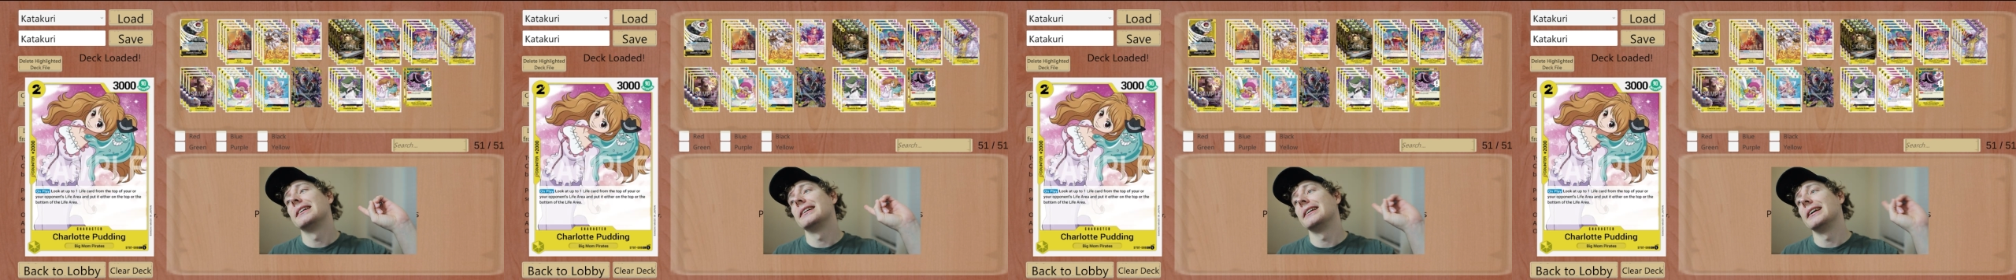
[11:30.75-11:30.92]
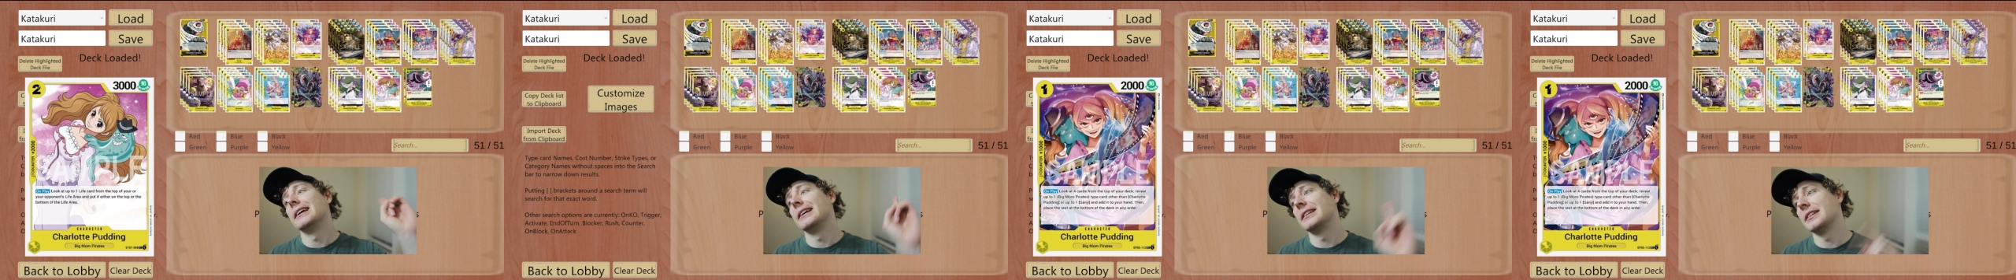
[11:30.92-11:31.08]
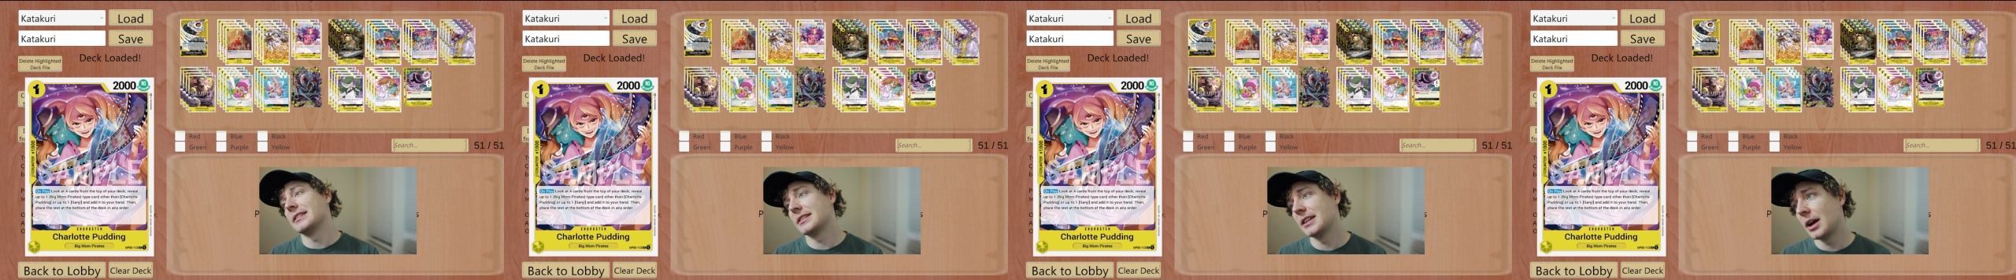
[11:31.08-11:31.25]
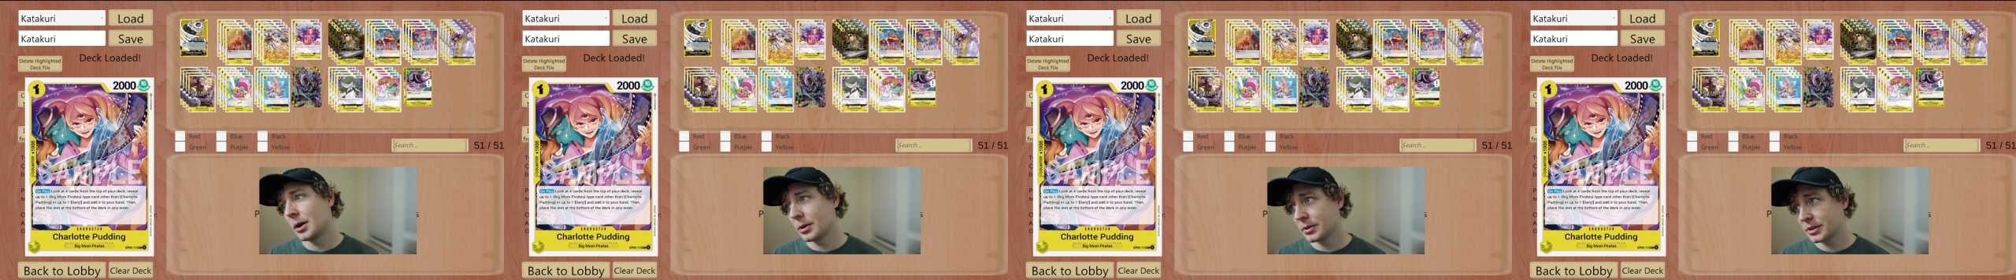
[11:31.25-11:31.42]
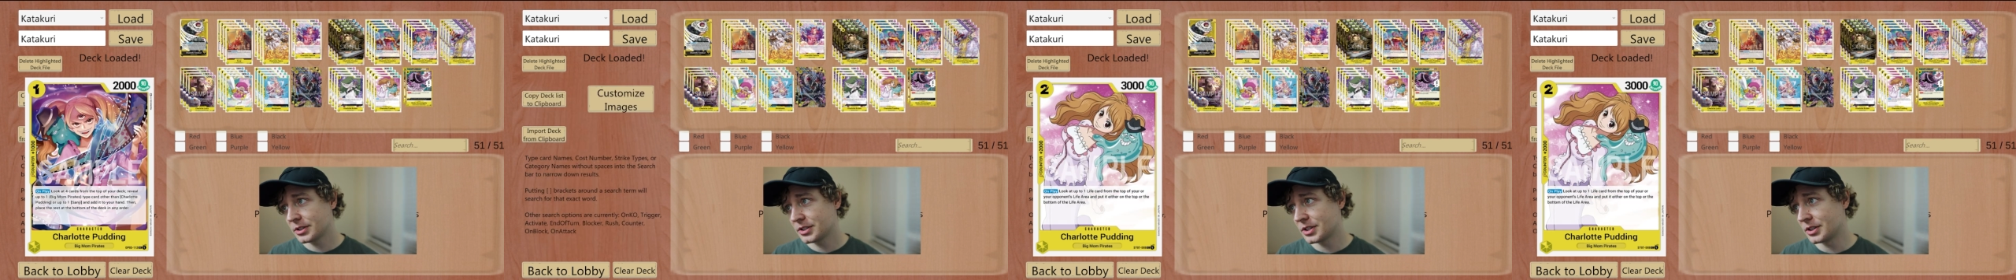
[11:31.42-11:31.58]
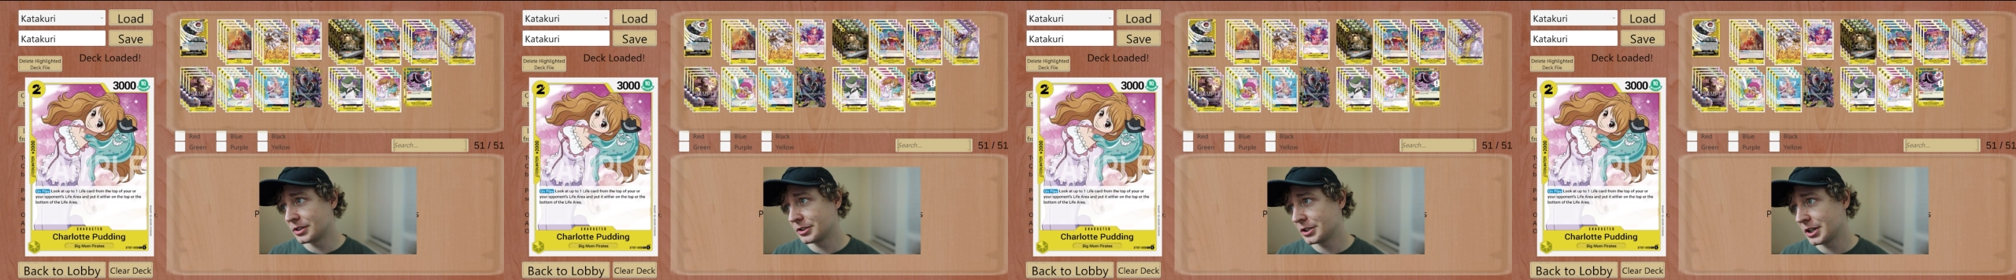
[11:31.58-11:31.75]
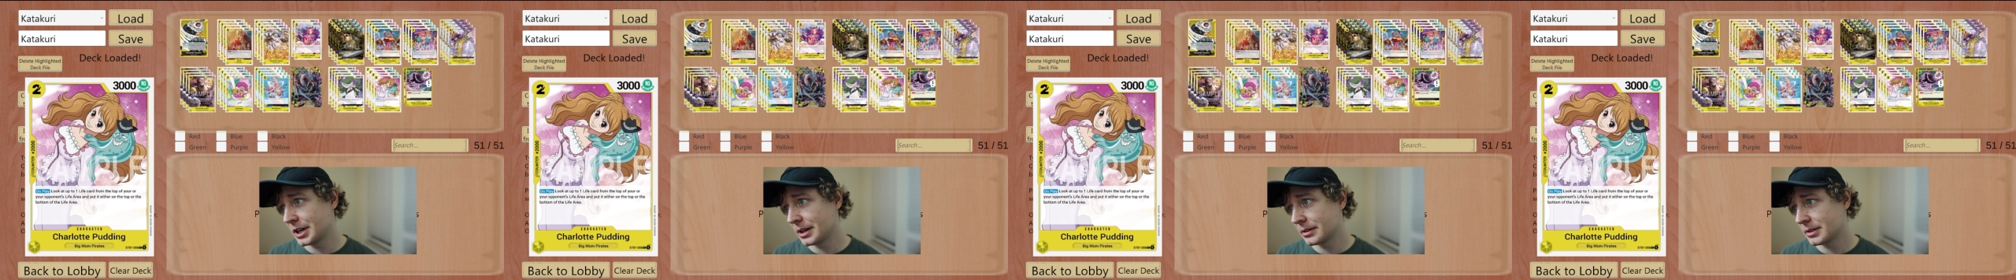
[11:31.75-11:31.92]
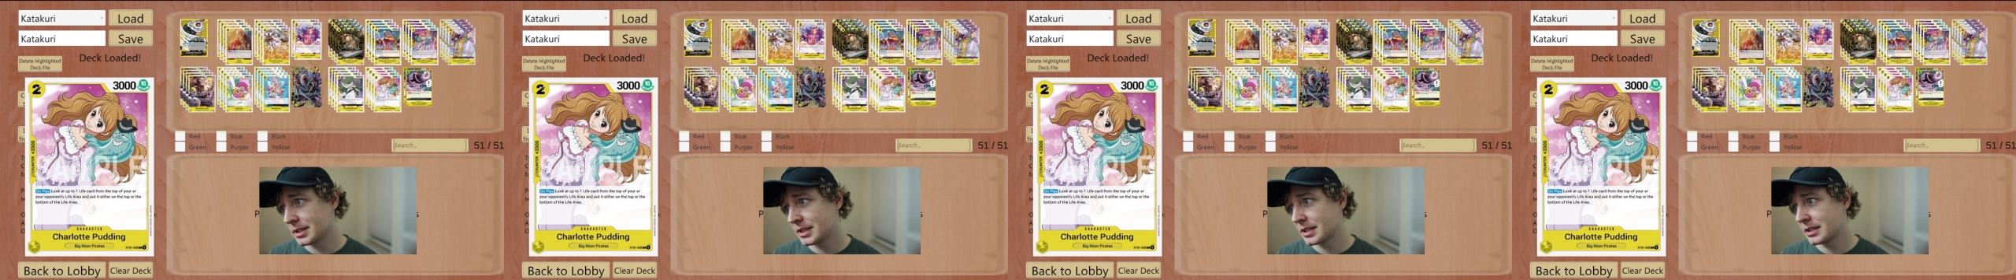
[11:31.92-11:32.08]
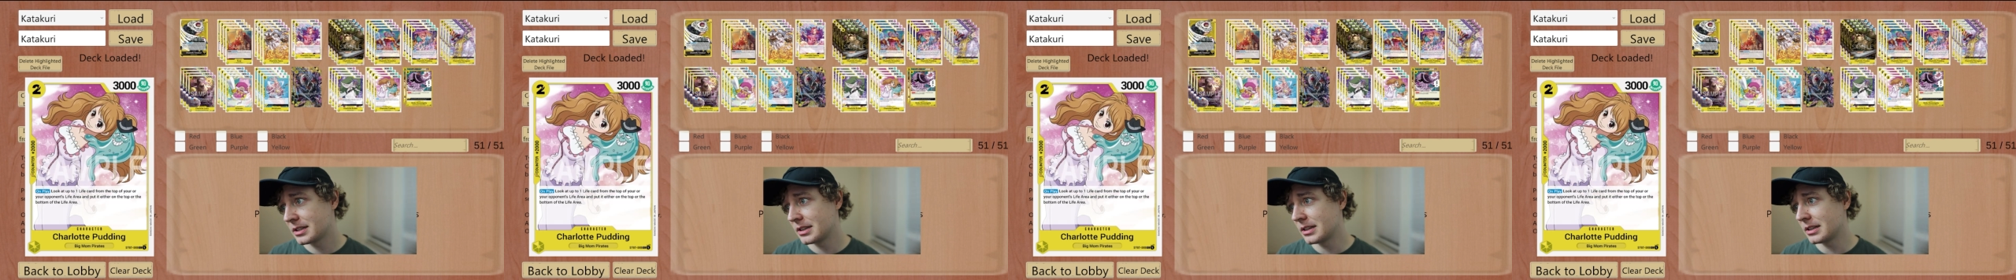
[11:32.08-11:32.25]
it does not search
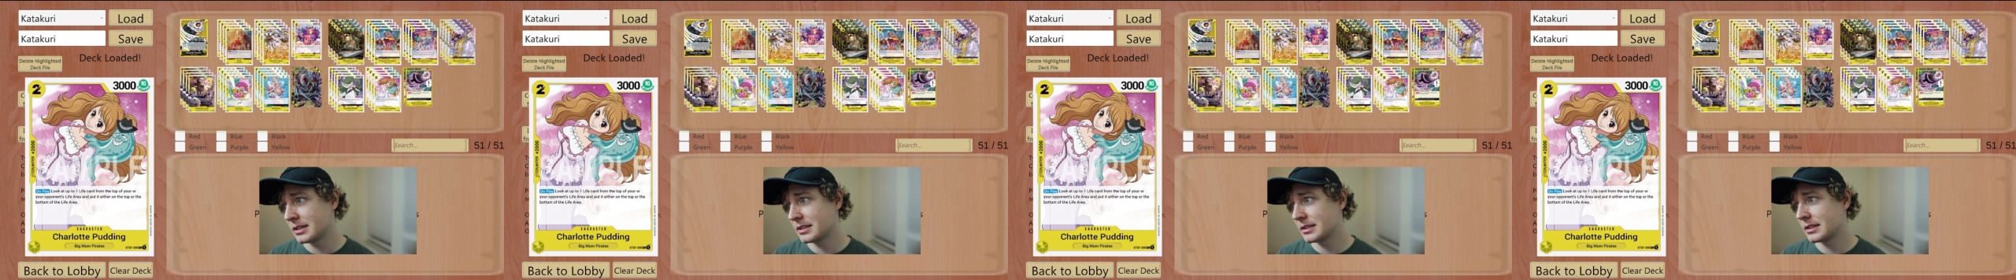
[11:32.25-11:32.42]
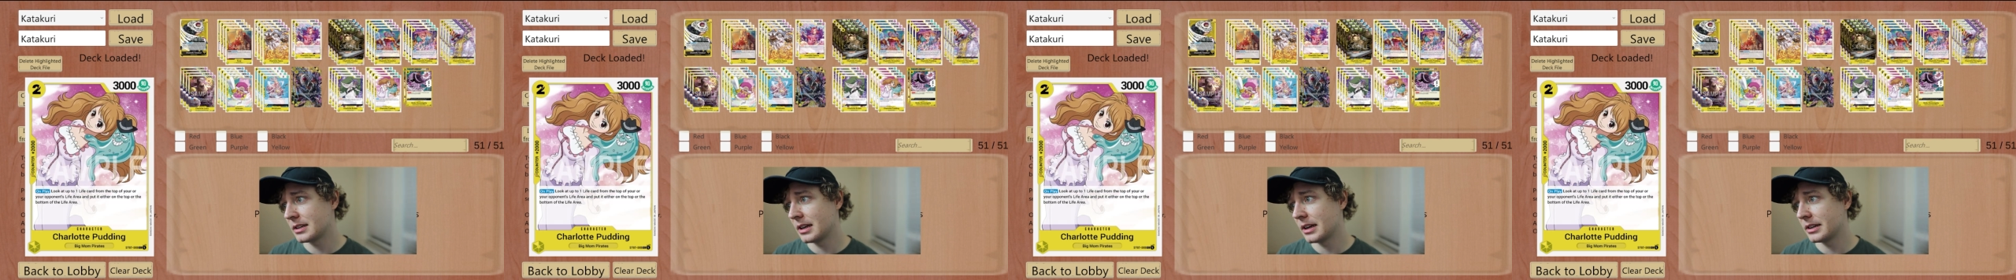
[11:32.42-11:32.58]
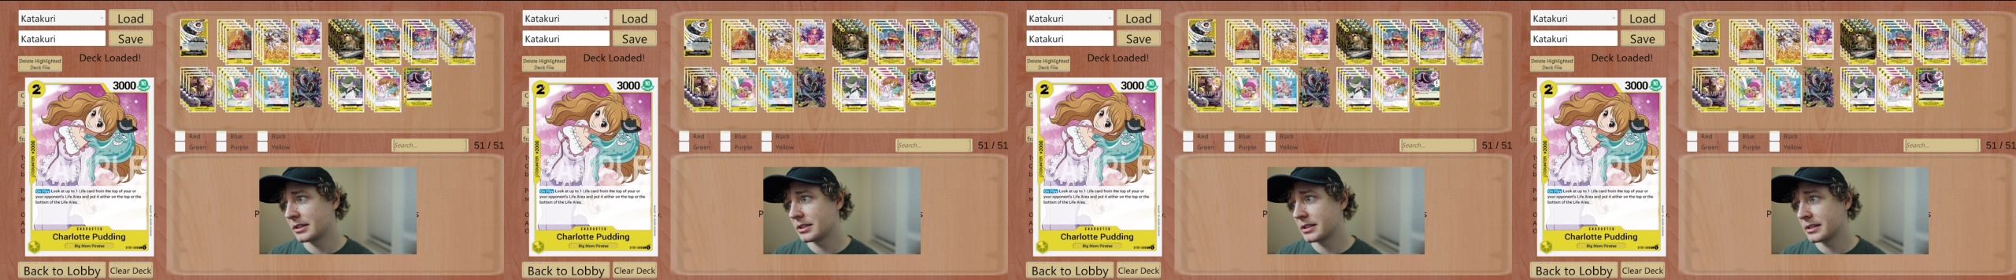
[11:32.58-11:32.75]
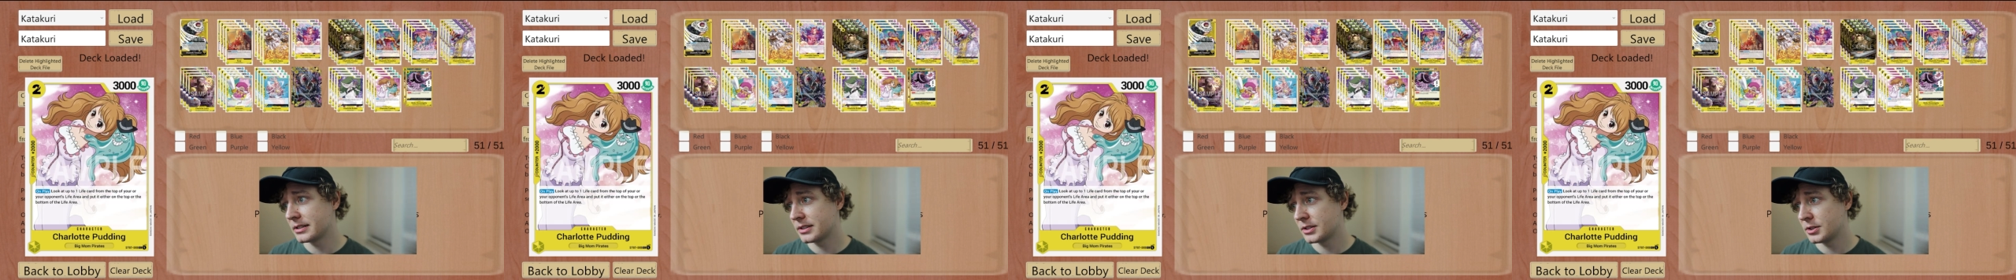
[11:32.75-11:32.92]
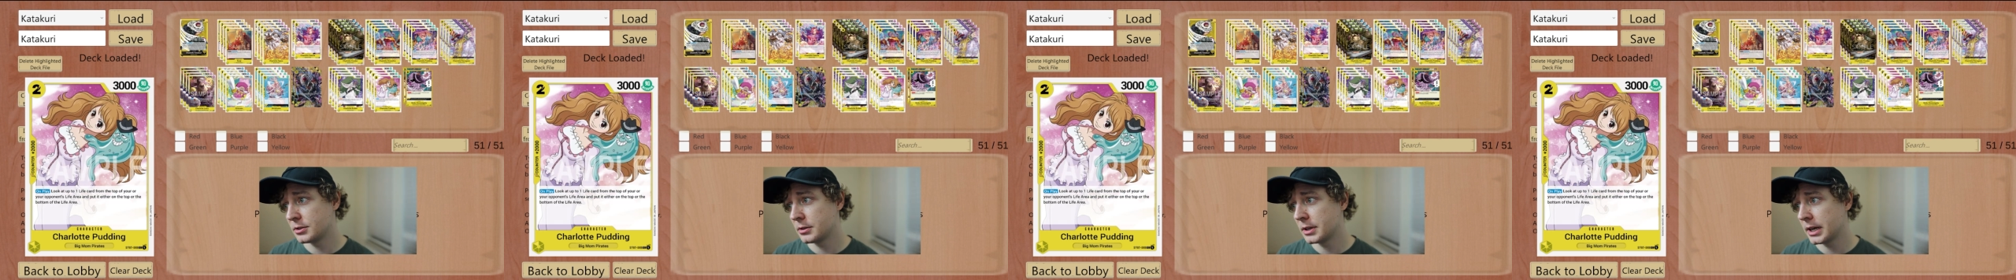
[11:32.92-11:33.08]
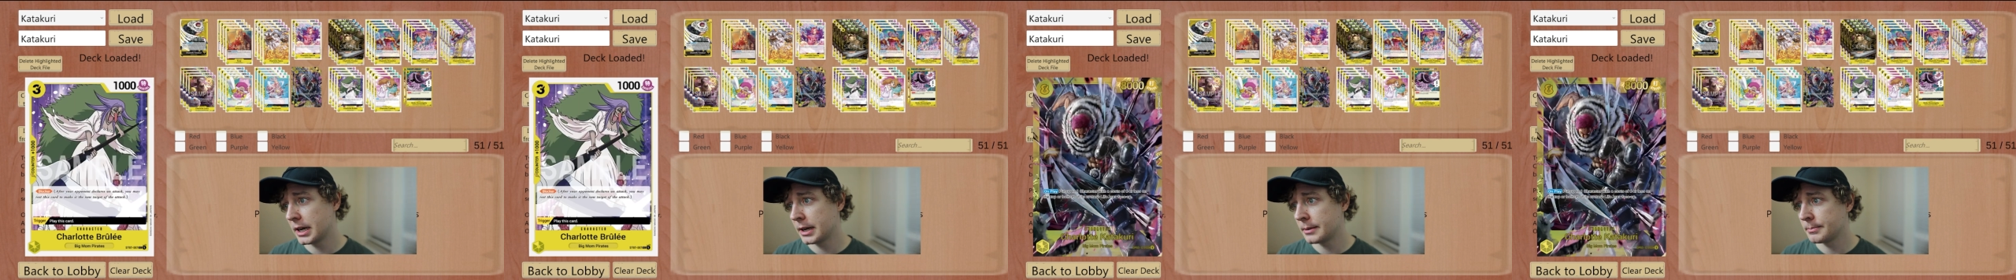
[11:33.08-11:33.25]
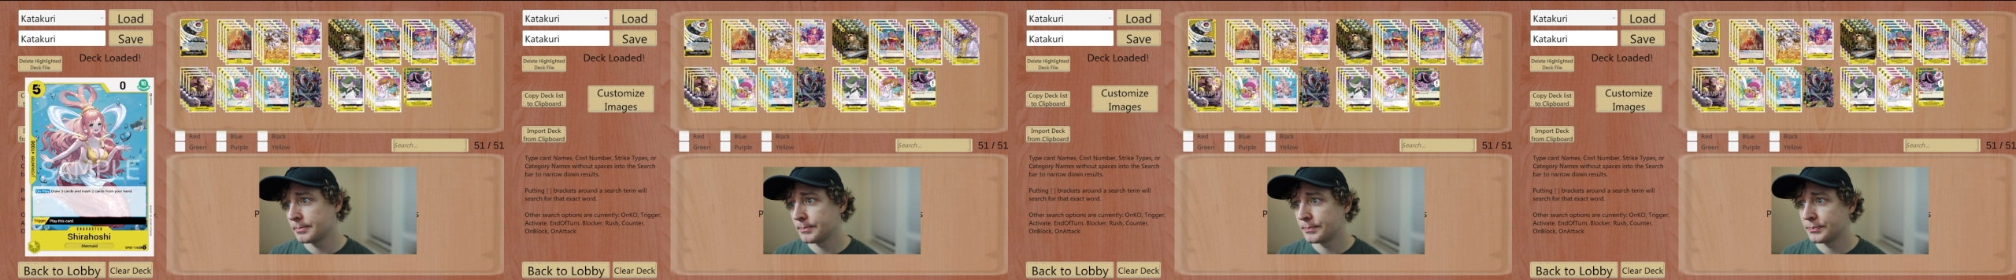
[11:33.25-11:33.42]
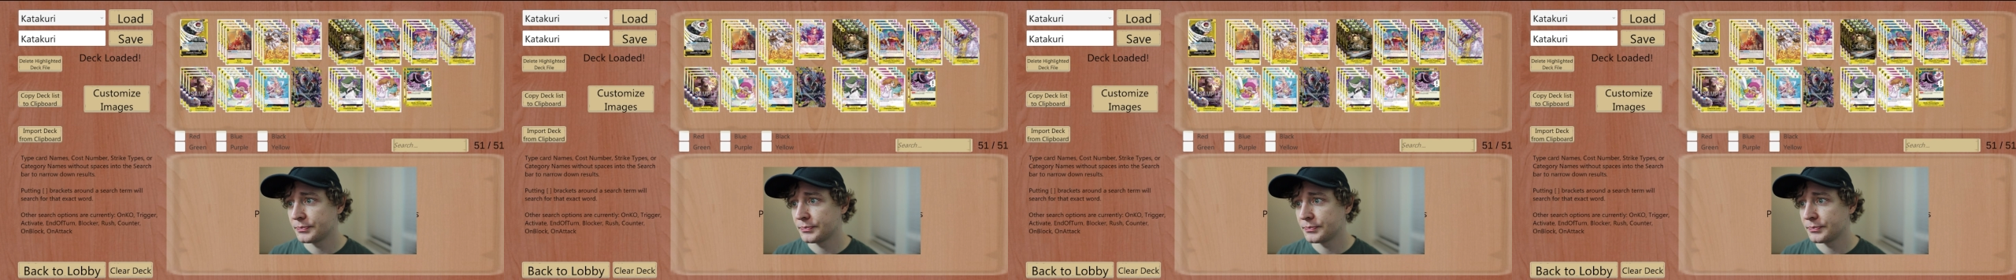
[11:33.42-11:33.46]
out this 2k.